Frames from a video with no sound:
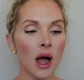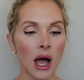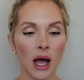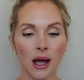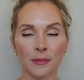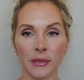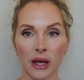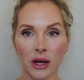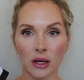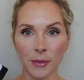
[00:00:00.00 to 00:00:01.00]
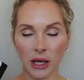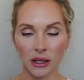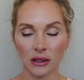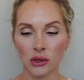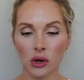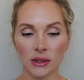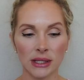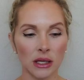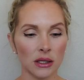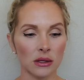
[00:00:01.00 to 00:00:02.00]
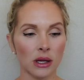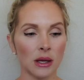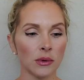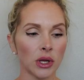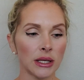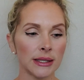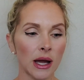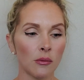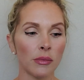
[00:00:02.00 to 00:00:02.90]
I got my notes here, so I keep looking down.